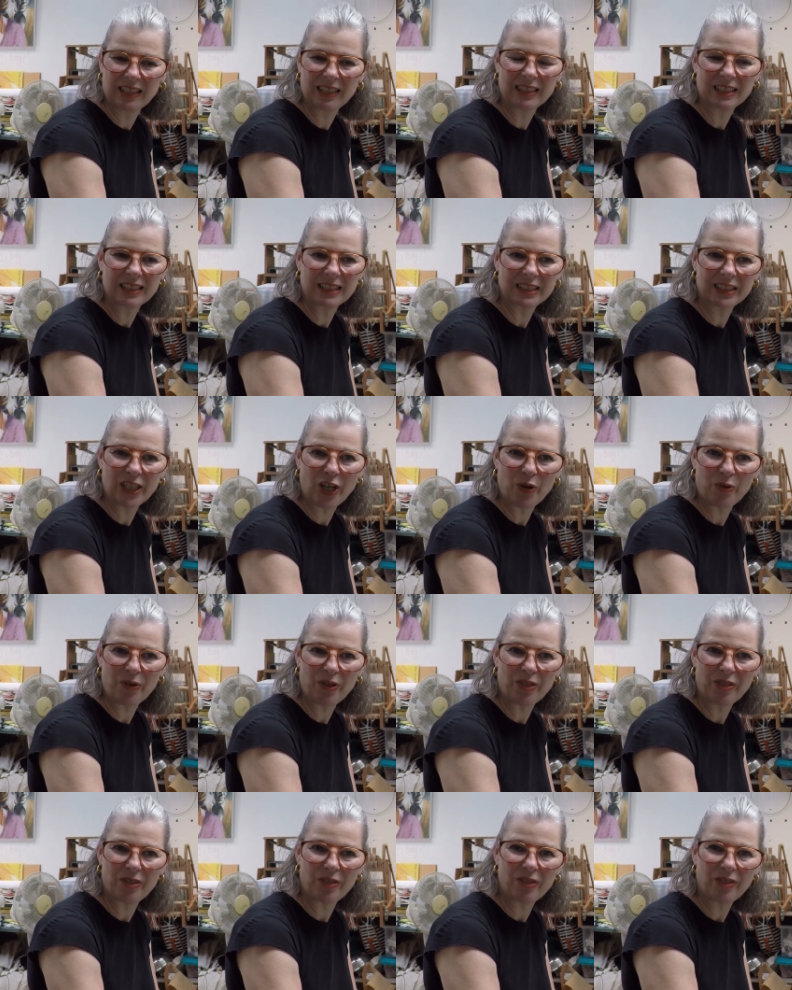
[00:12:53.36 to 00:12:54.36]
So I
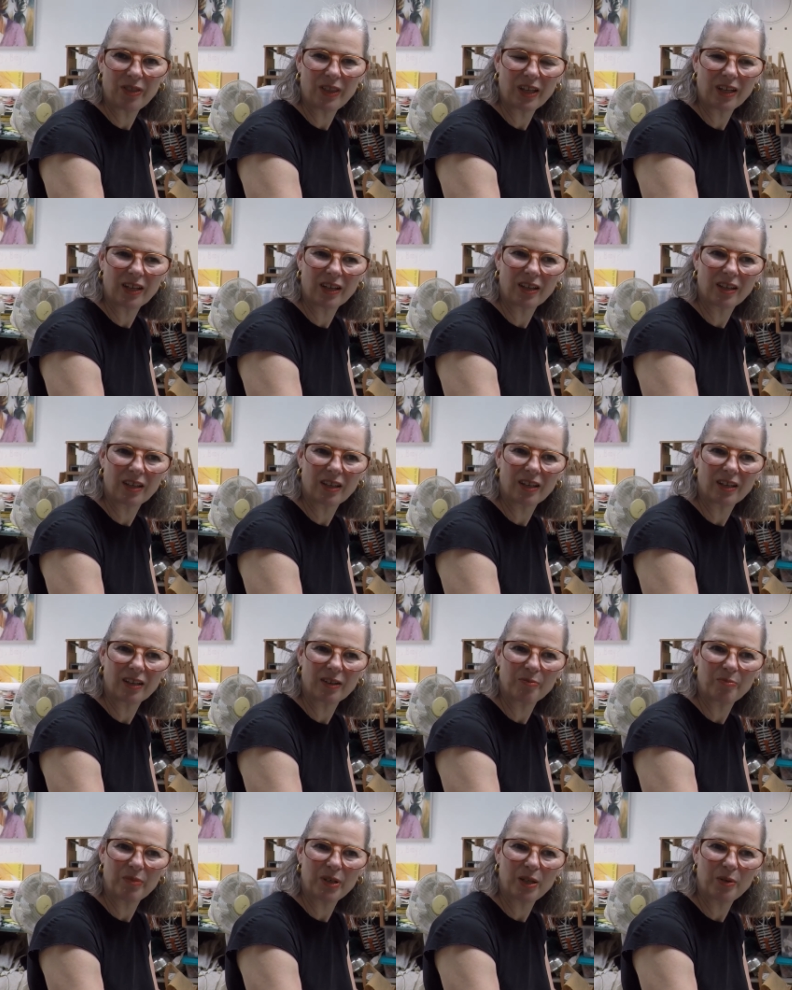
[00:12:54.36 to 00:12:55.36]
think
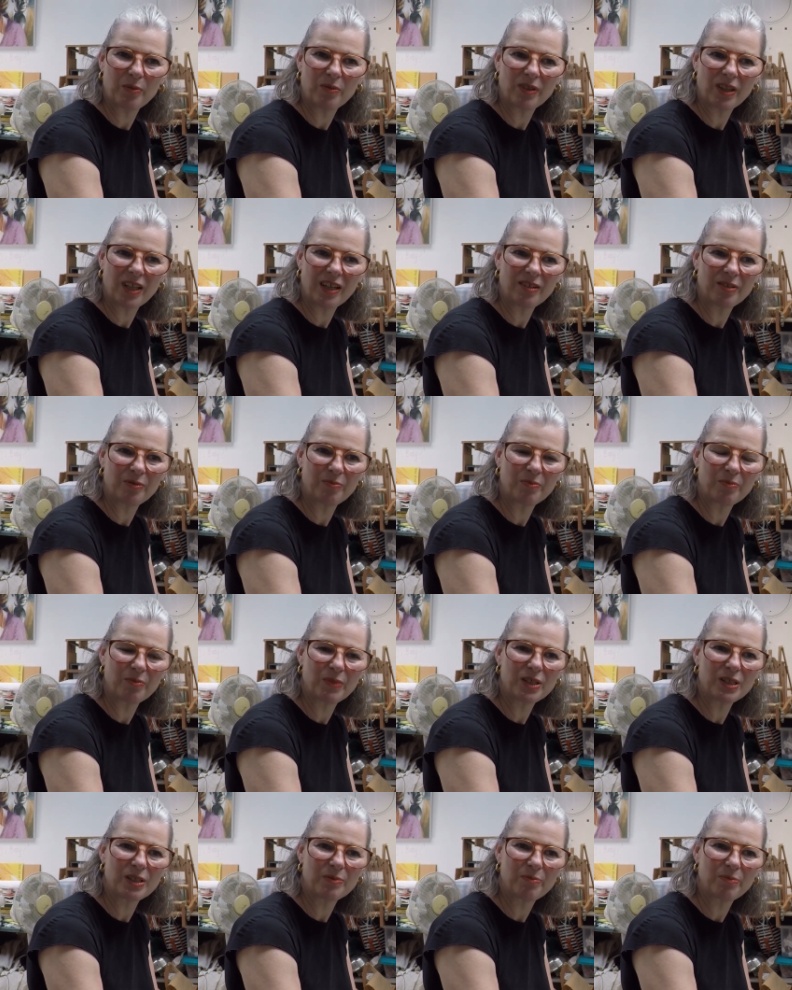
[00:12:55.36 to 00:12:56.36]
there
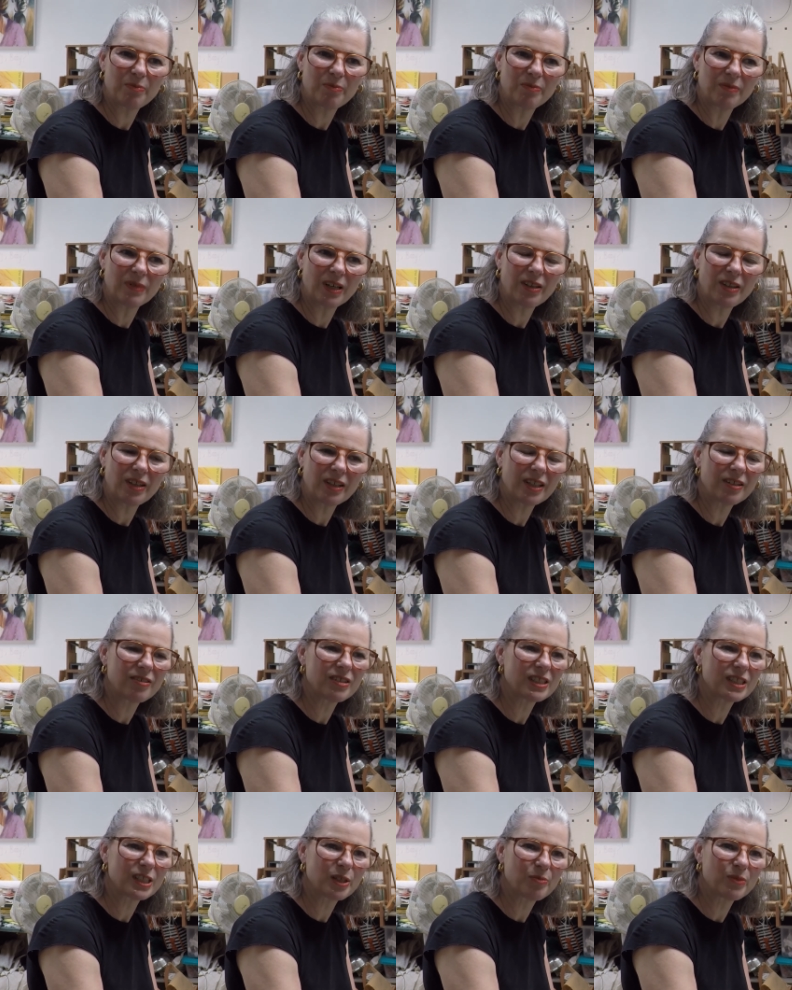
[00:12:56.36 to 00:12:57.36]
is
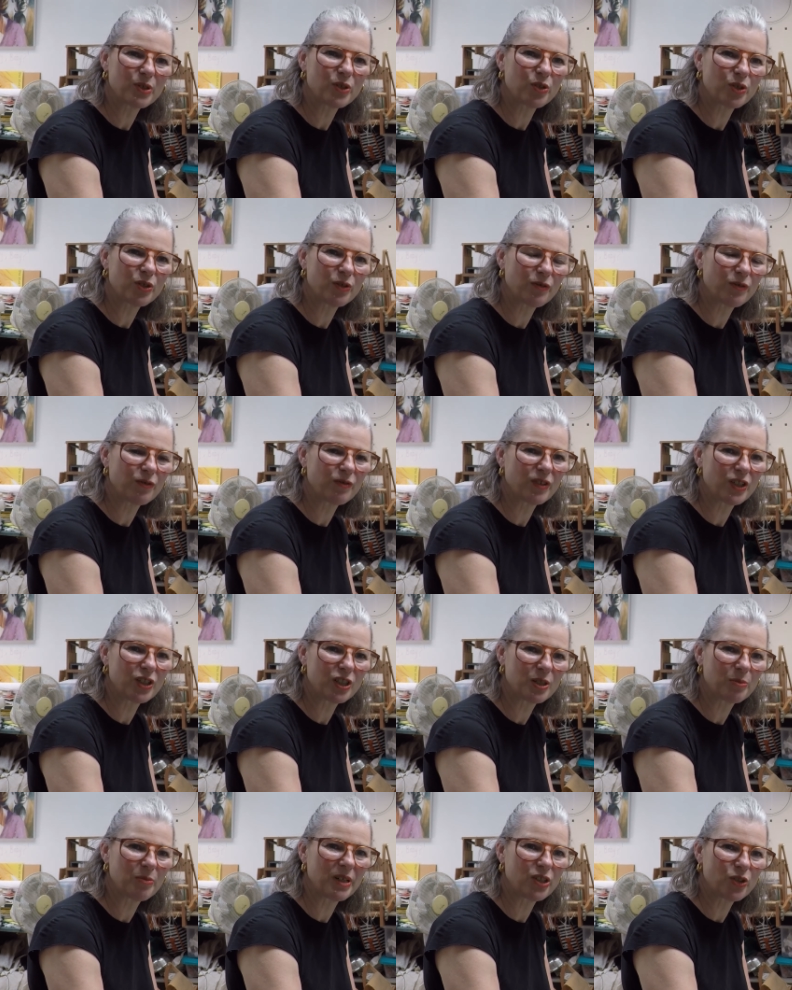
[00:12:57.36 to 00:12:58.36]
some sort of
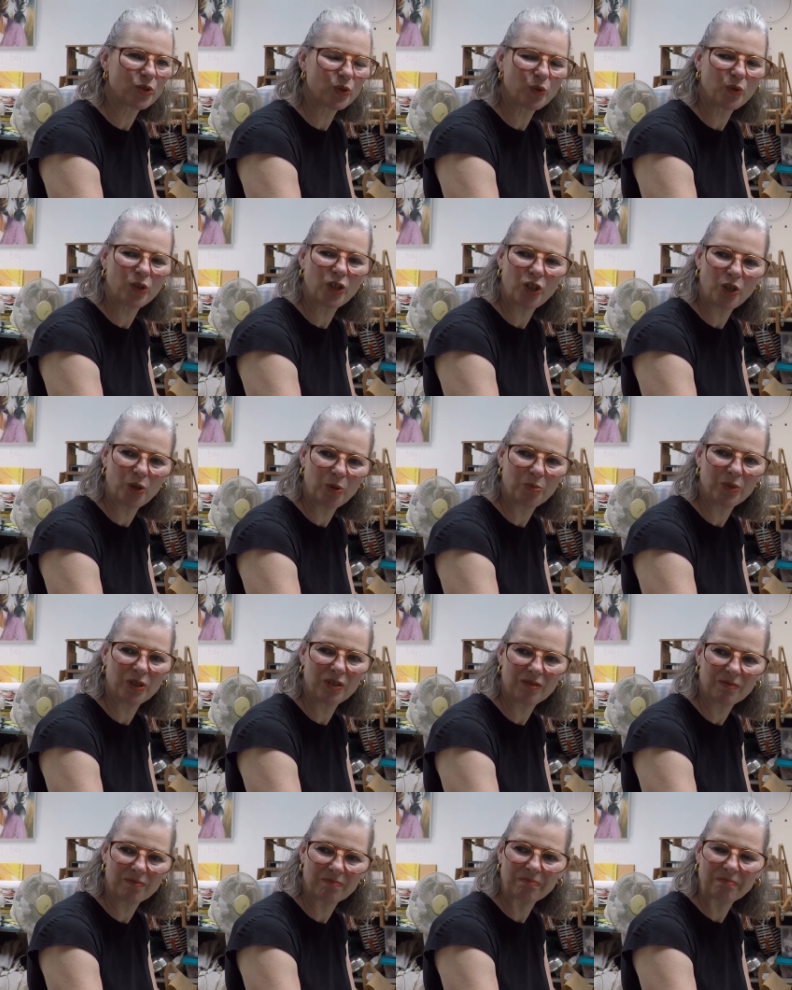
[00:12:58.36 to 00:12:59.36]
fundamental
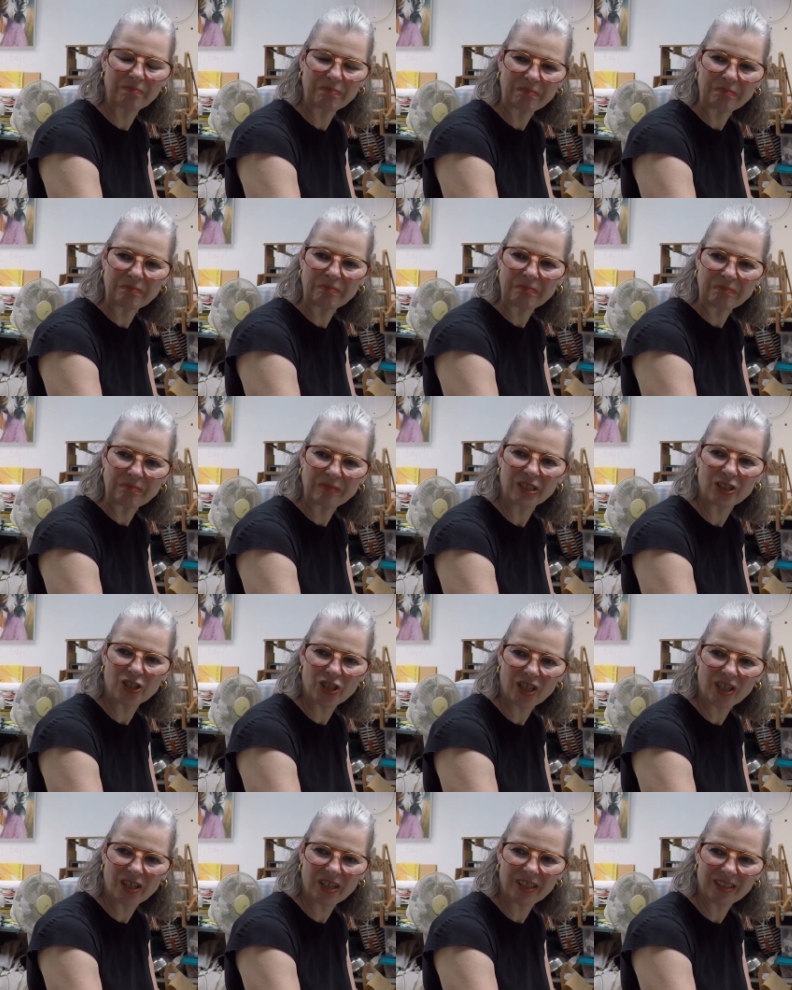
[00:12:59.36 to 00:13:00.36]
human
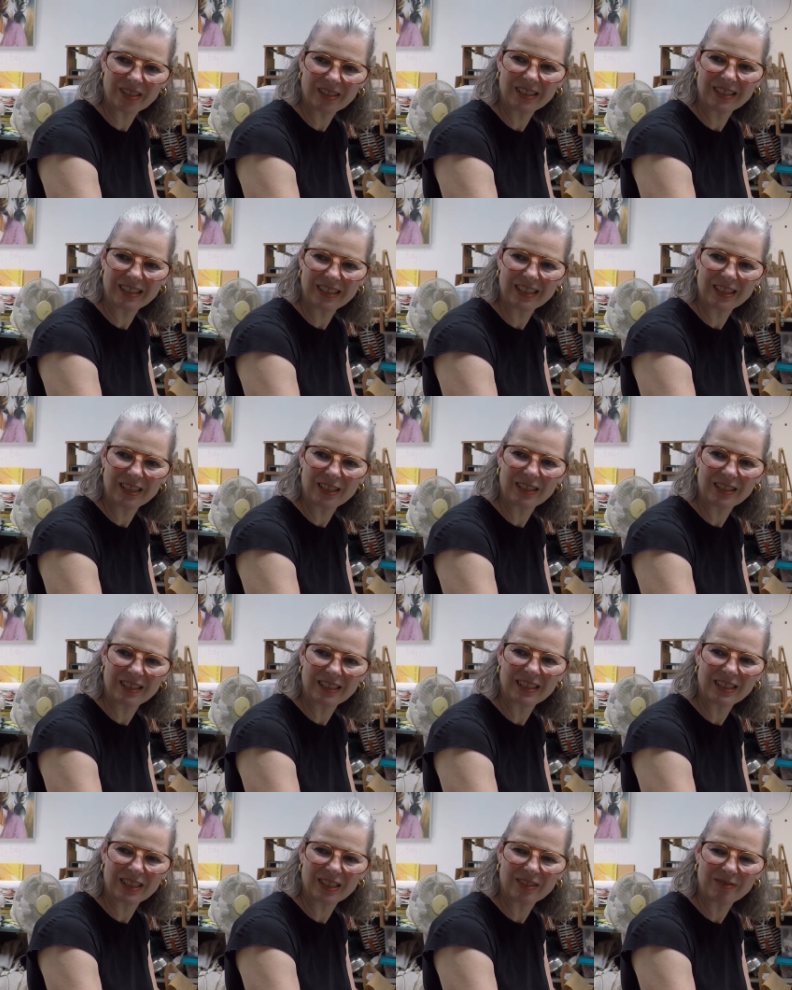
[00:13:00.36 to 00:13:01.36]
desire
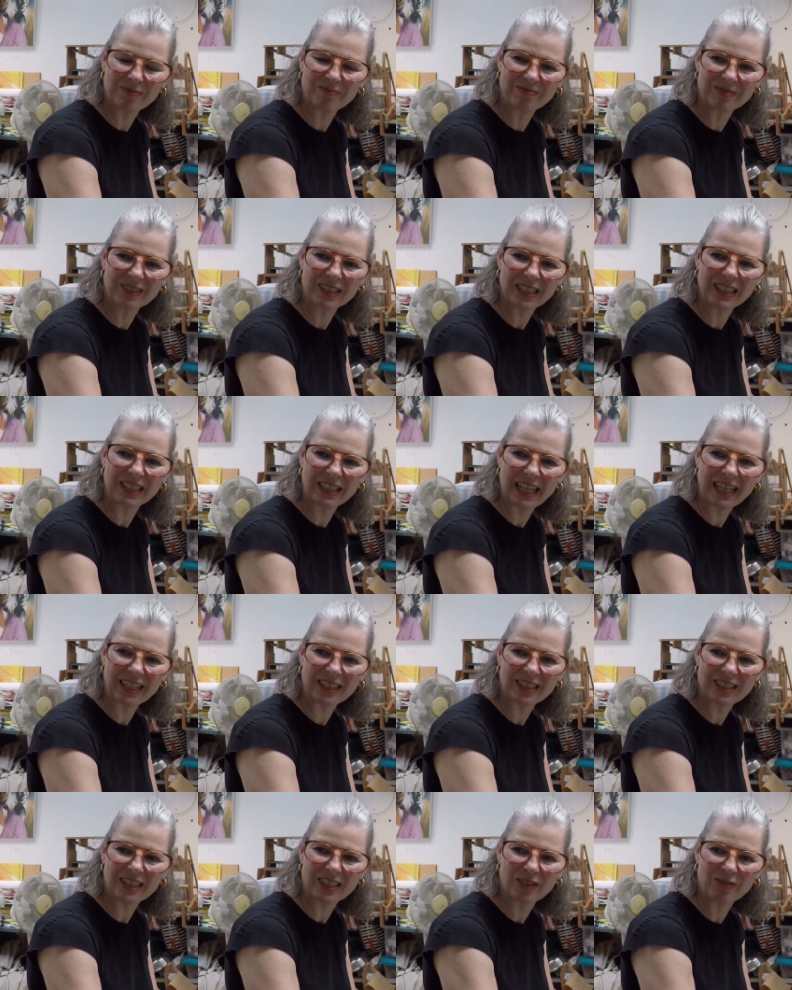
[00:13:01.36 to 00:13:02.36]
to
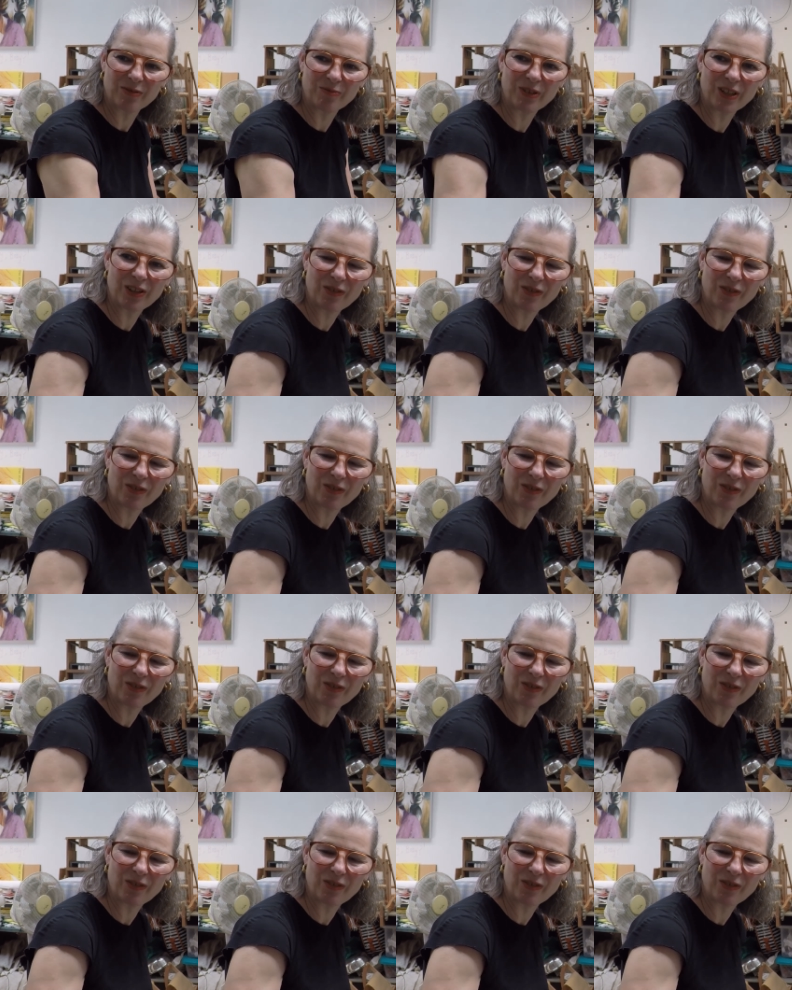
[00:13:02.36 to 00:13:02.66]
connect with